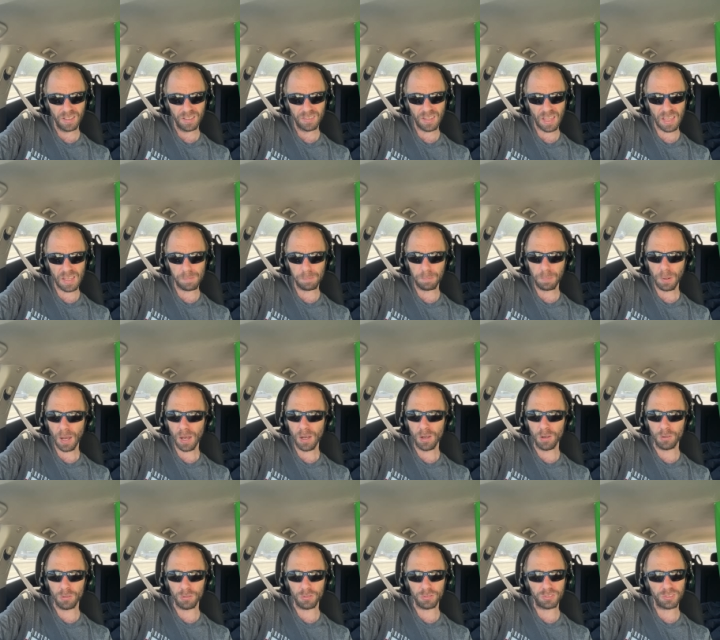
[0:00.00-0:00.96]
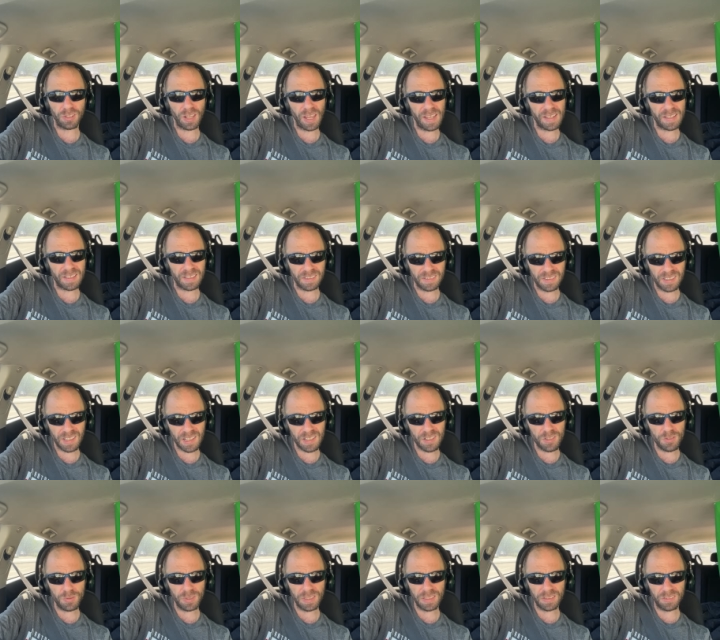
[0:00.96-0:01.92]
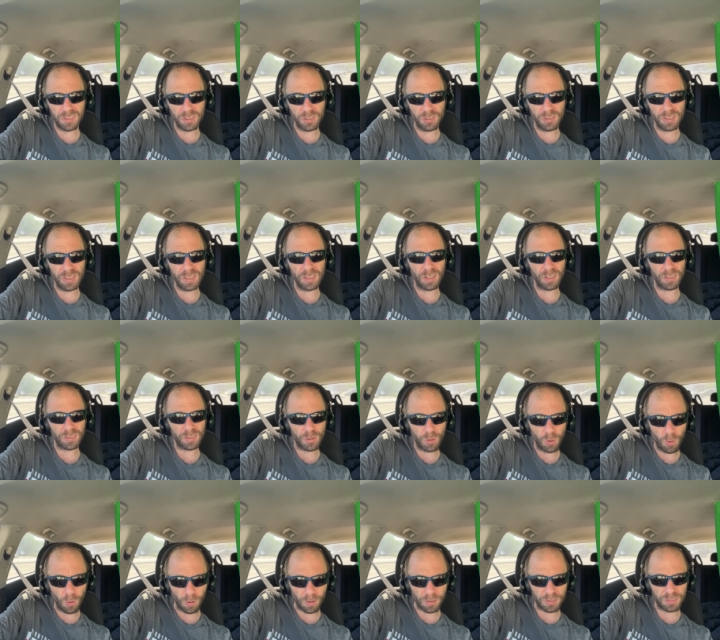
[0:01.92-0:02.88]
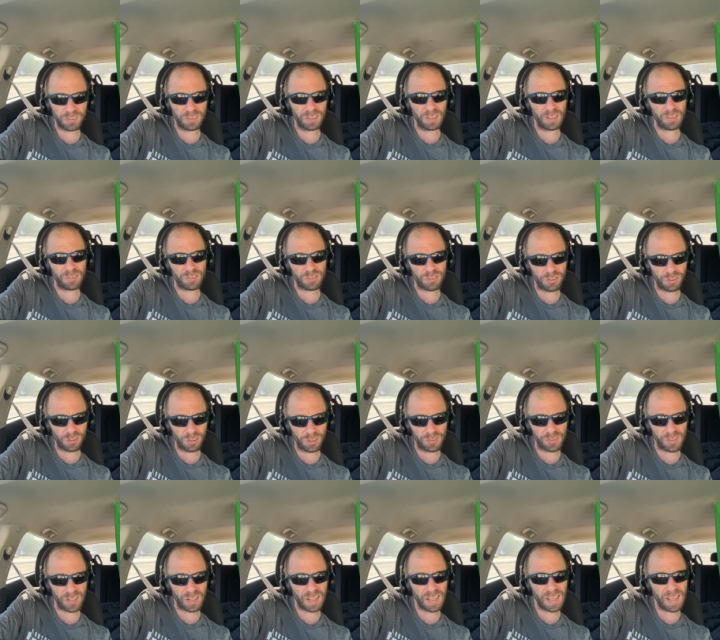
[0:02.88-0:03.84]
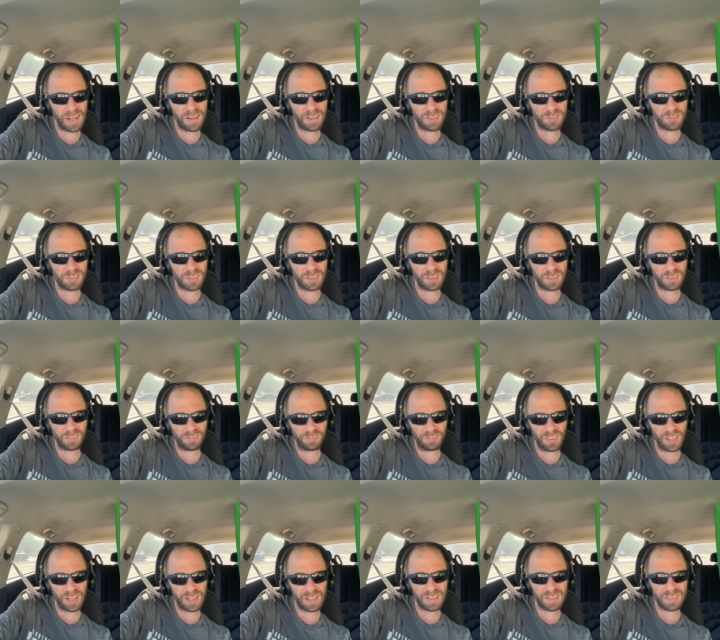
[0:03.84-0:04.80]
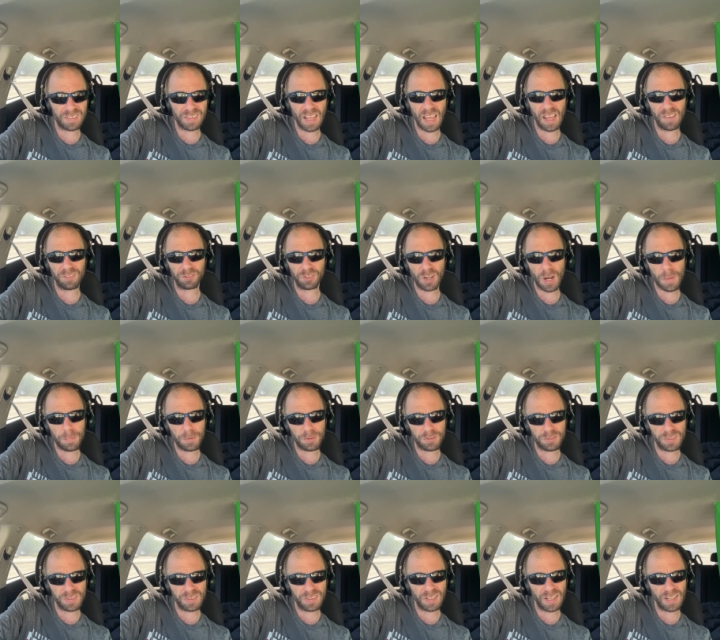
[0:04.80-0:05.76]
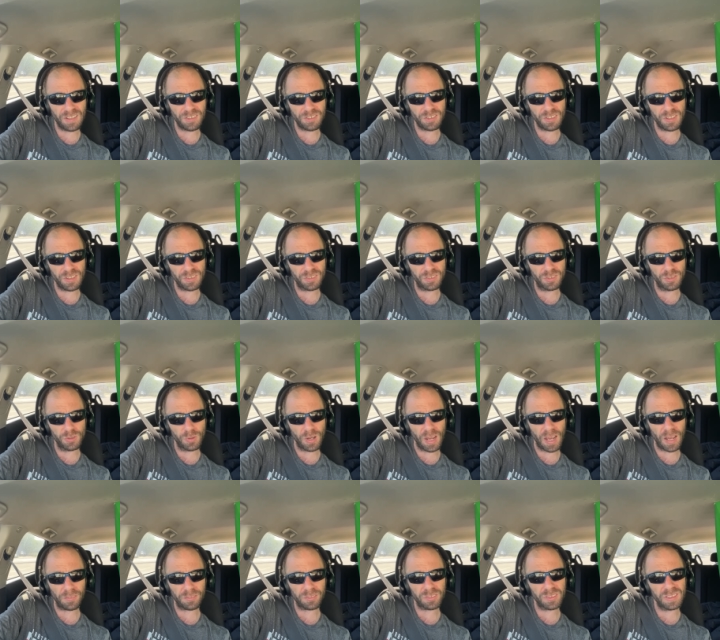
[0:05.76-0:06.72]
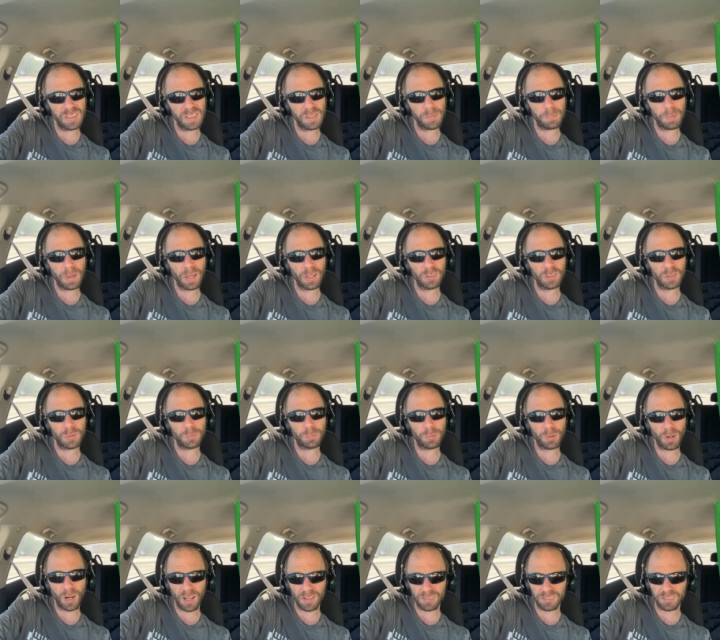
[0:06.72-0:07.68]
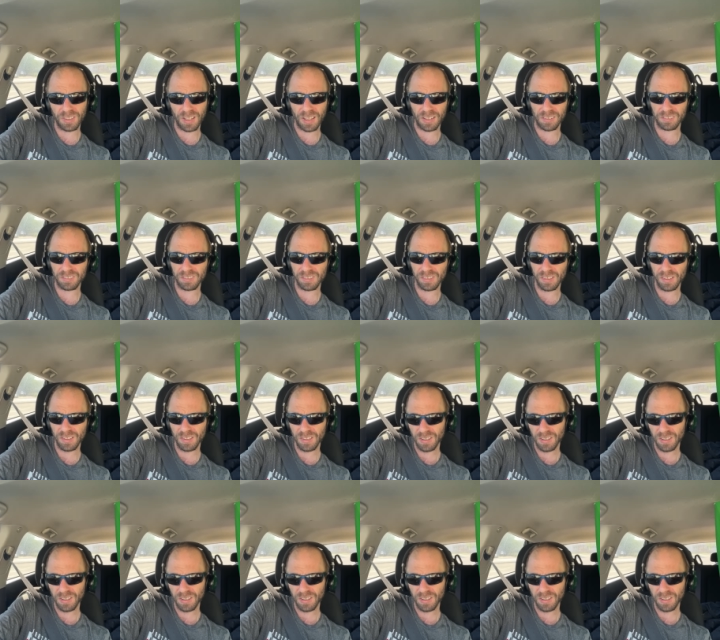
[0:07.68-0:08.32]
They impose a continuing duty on courts to ensure that indigent defendants have representation throughout the appellate process.